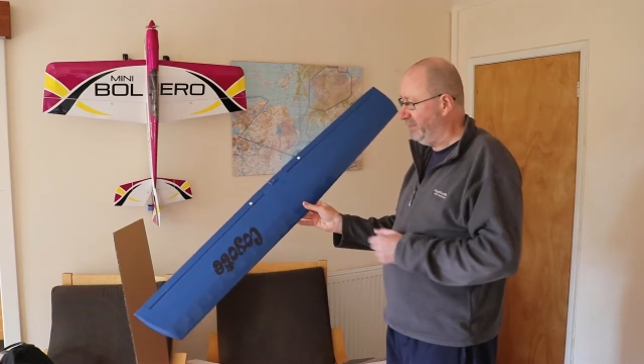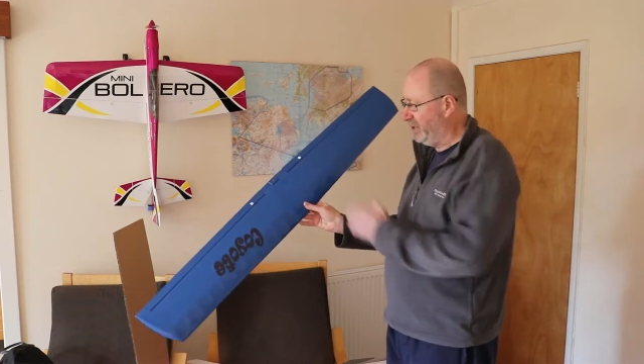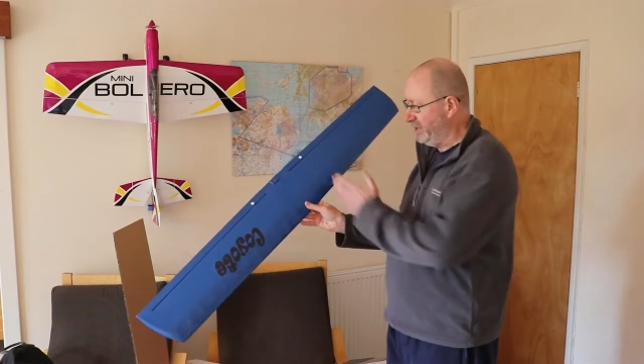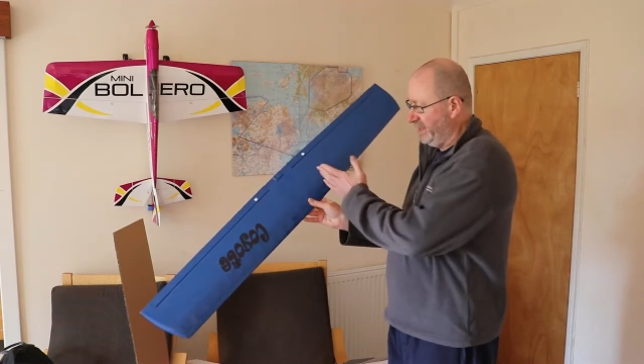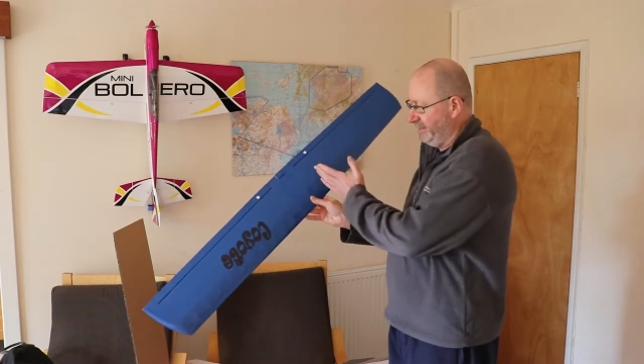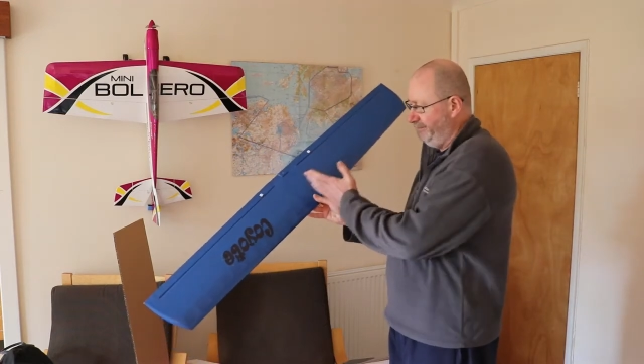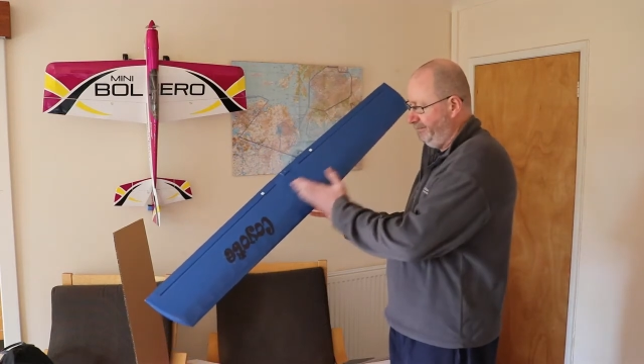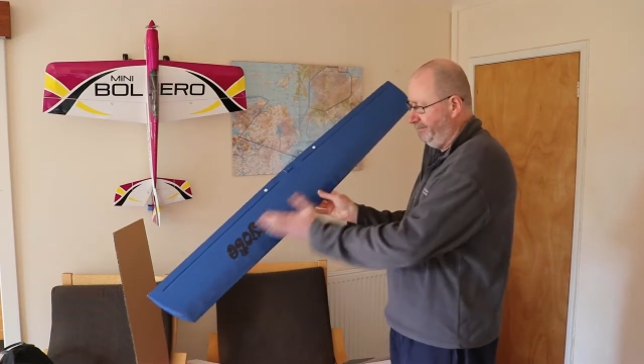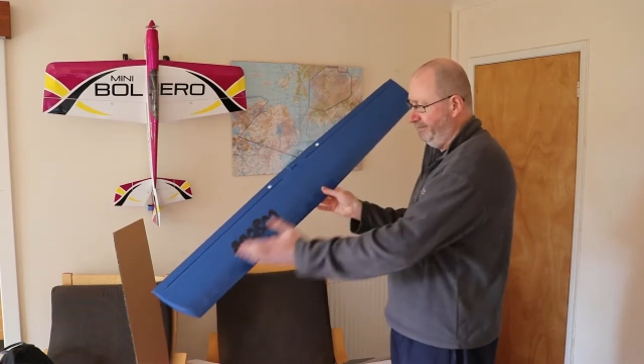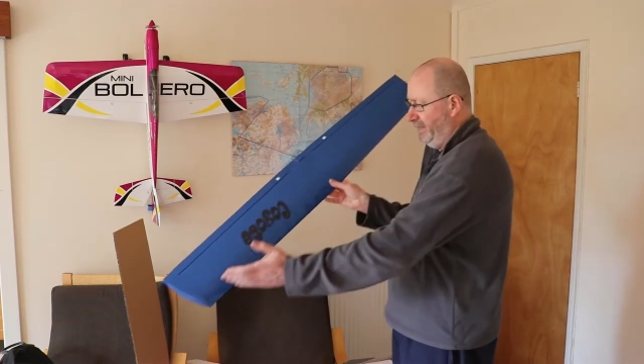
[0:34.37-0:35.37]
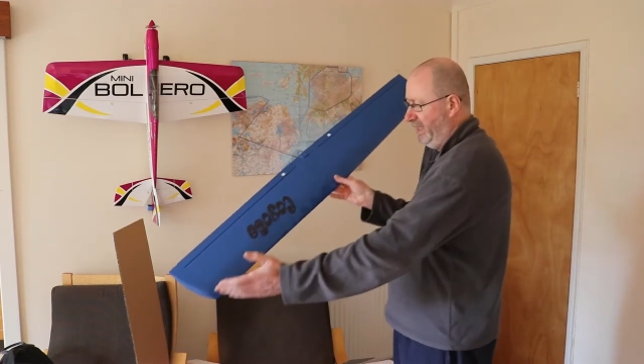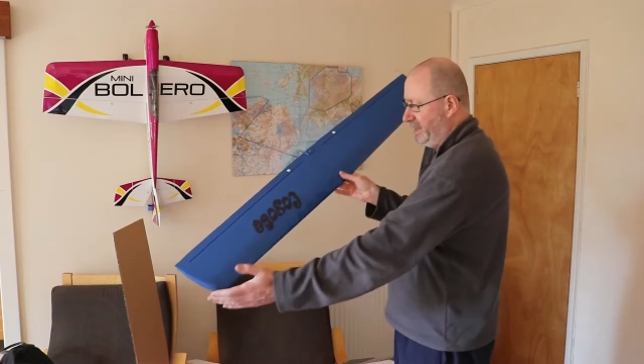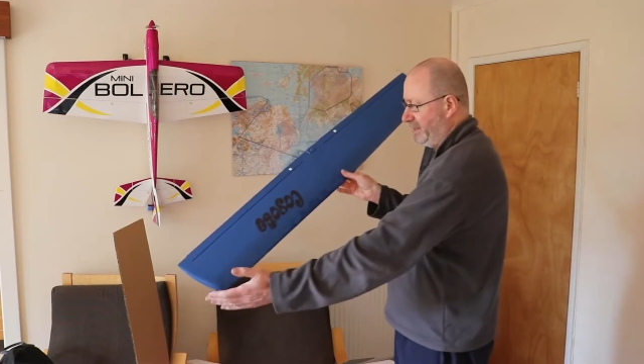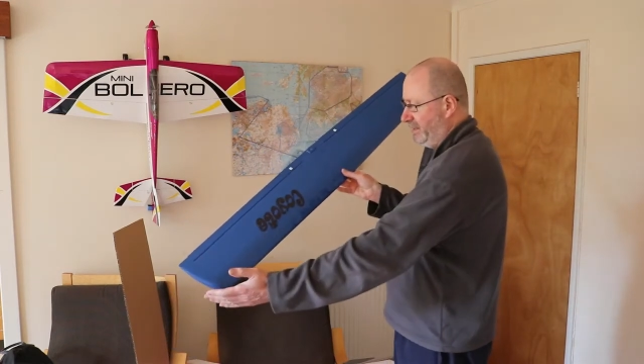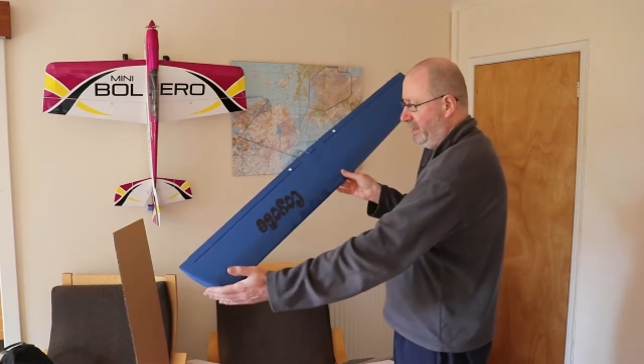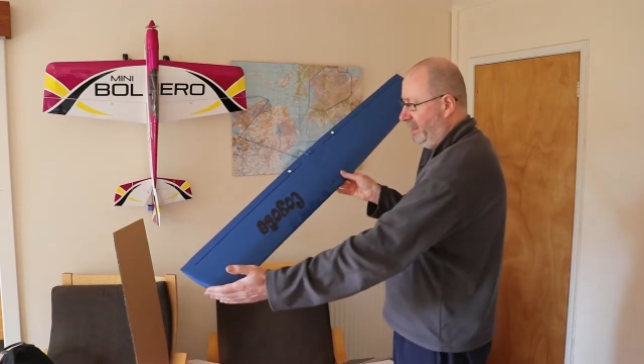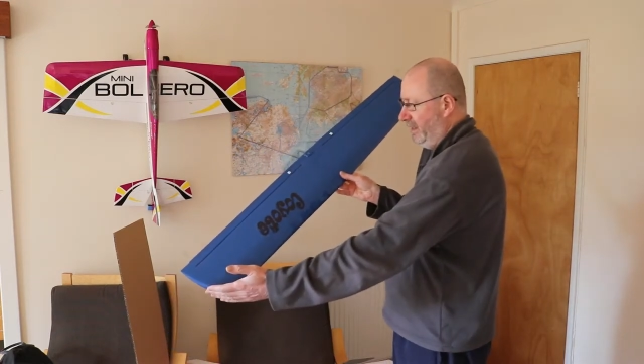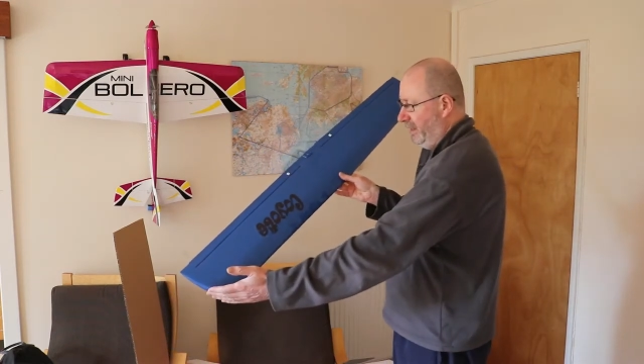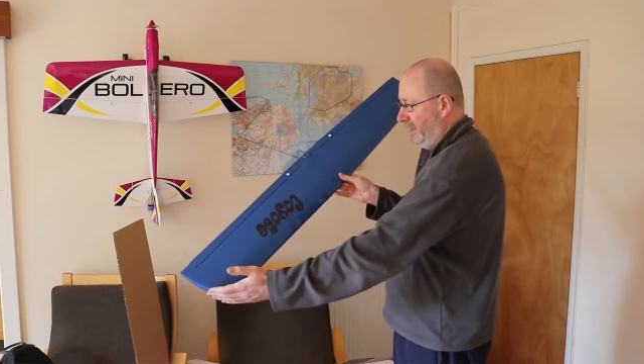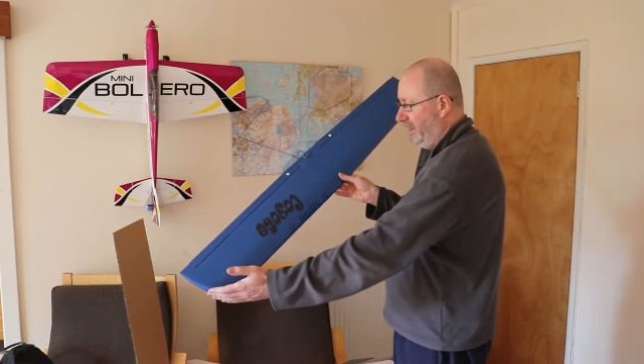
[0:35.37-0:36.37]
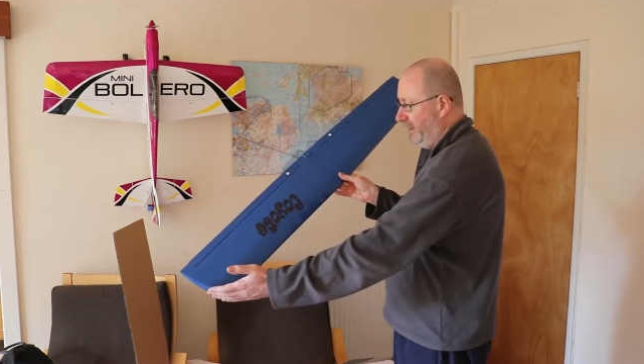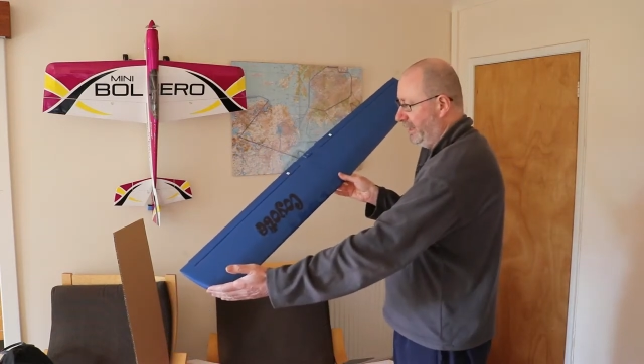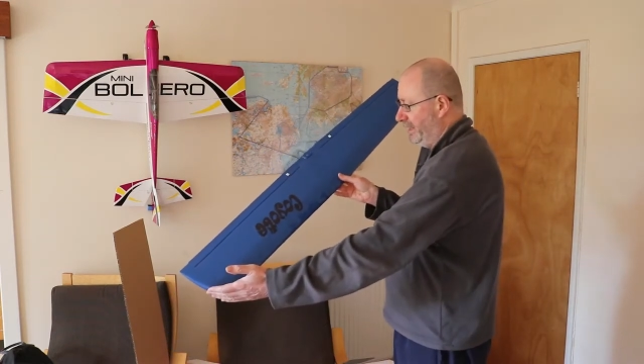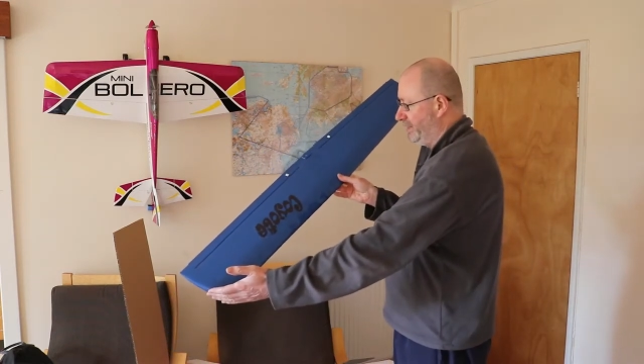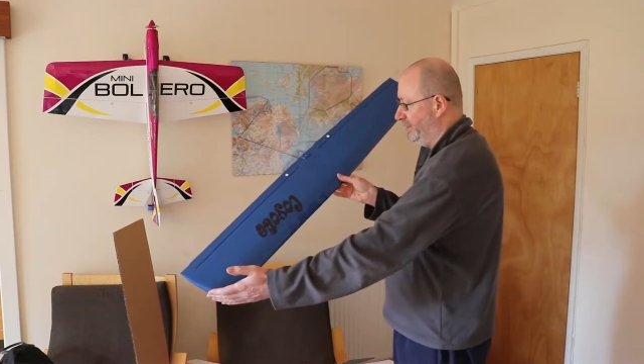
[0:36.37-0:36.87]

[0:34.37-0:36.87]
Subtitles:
Because it's high, it's